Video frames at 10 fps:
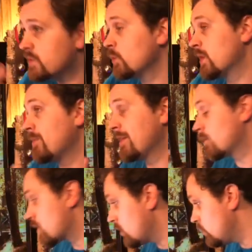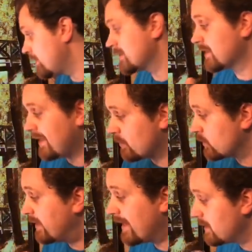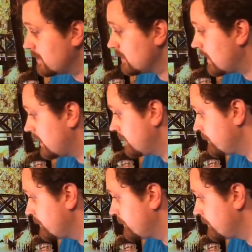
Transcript: when I'm on the road because I can't really edit a lot.